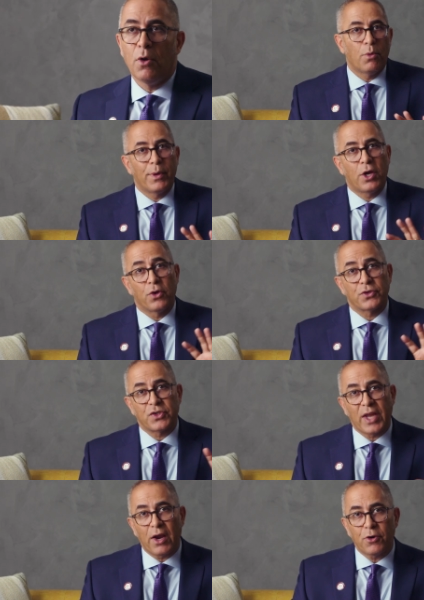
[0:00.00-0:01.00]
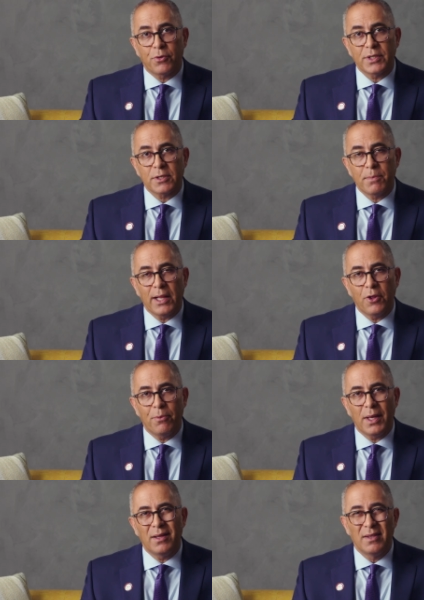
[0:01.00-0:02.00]
what we call standard risk
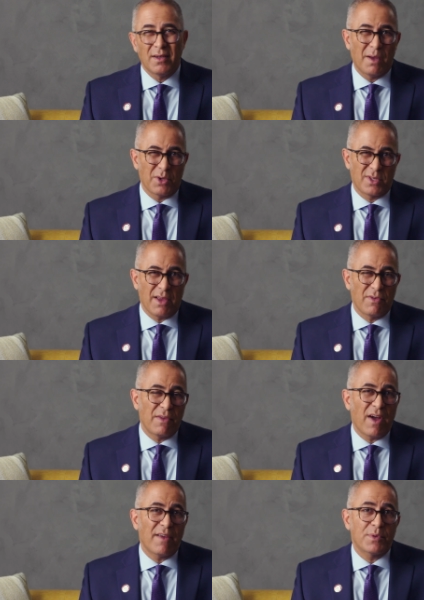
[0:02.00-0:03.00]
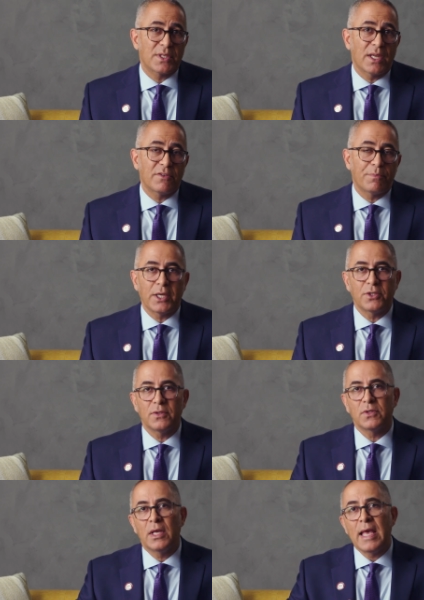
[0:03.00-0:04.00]
myeloma, about 75% of
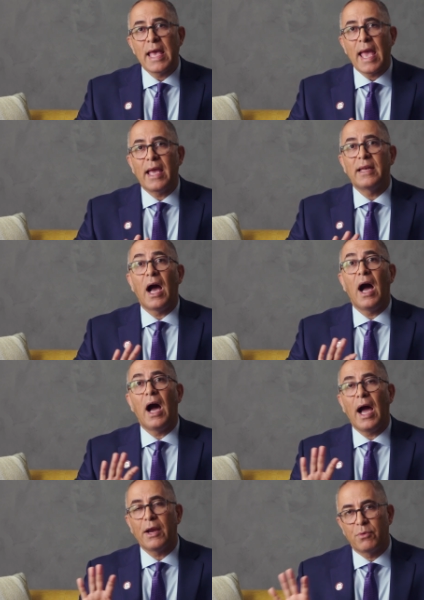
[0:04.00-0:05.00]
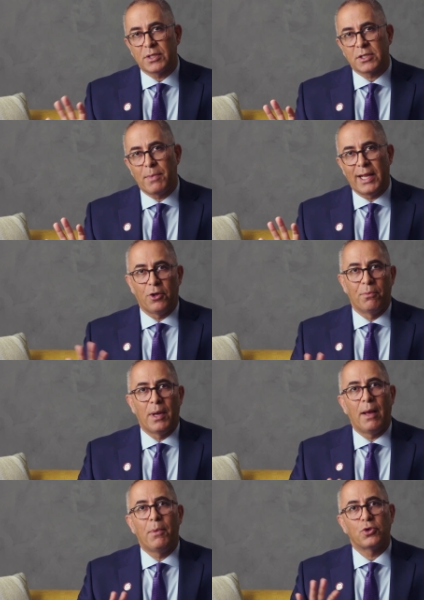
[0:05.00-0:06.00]
patients, and high risk
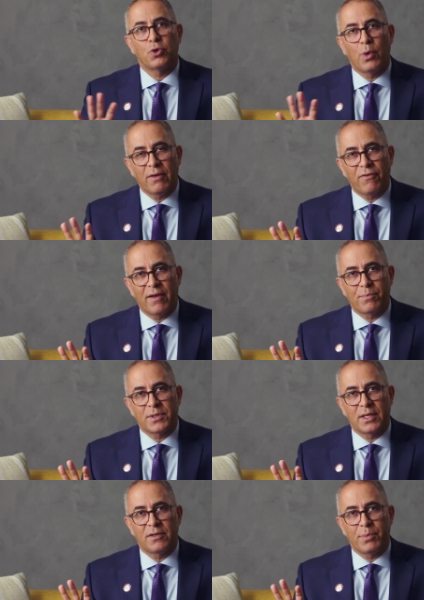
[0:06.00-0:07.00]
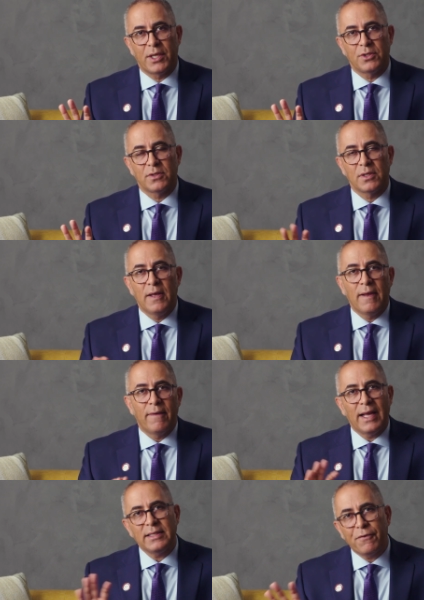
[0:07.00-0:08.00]
myeloma, about 25% of patients.
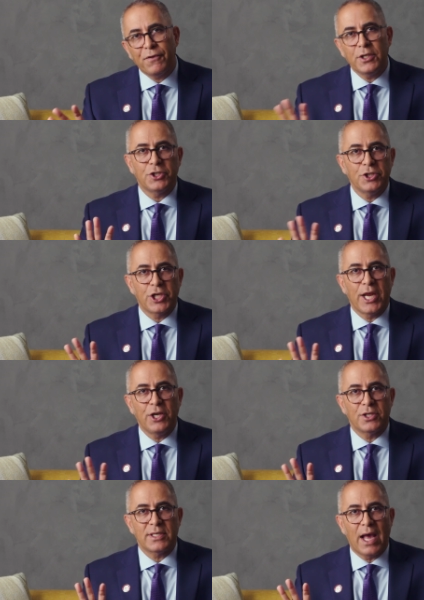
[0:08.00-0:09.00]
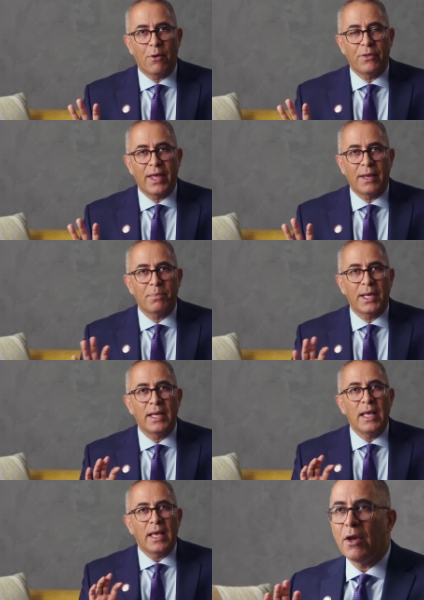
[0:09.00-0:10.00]
That definition changes now and then, but
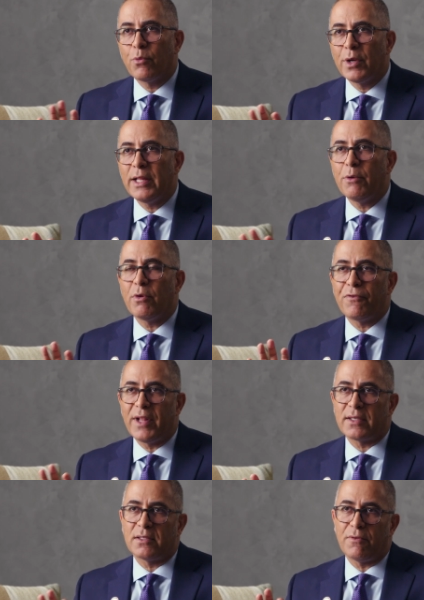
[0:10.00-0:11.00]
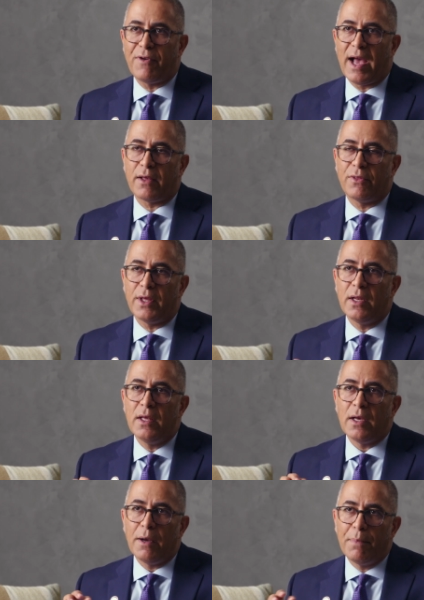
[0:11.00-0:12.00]
it really reflects the fact that
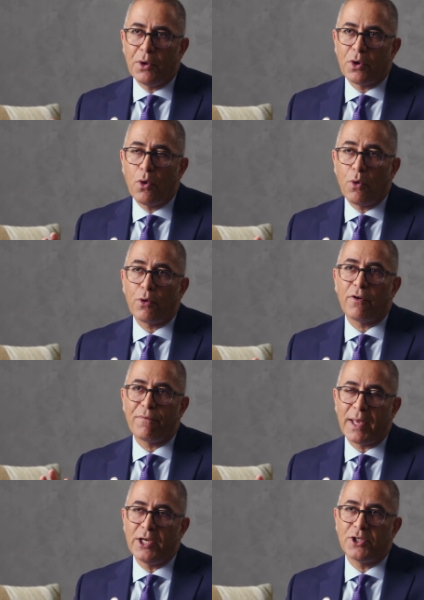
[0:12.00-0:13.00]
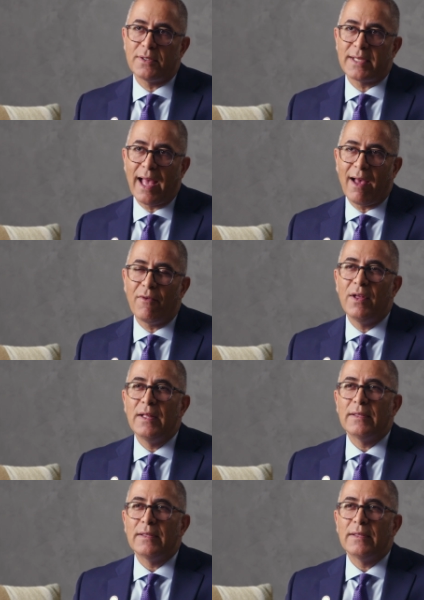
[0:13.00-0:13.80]
about a quarter of patients have